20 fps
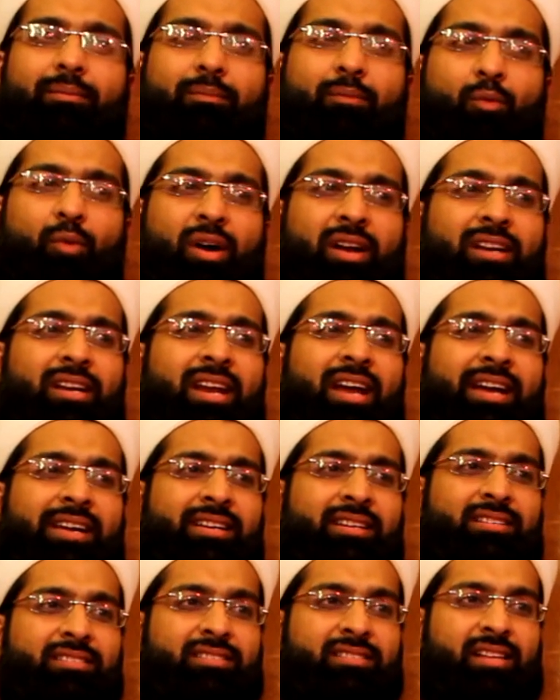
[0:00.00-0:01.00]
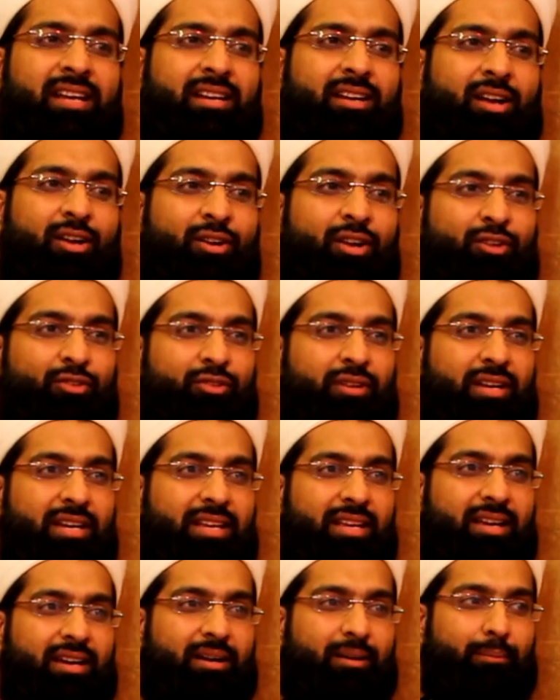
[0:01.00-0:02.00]
one-liners that are not
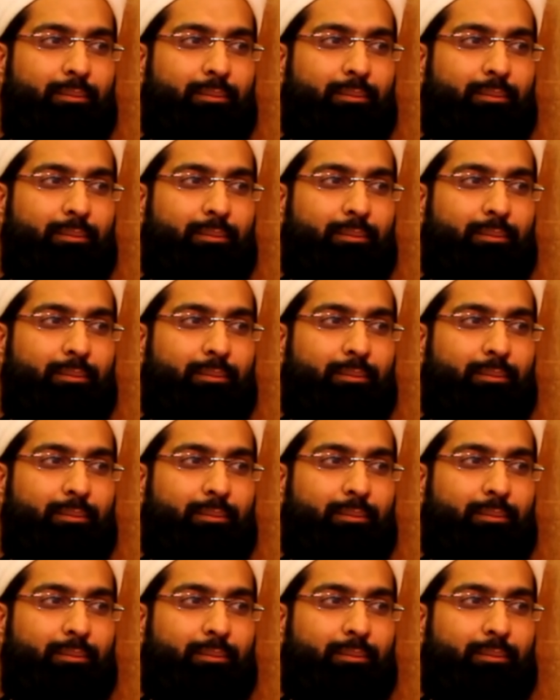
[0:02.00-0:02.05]
really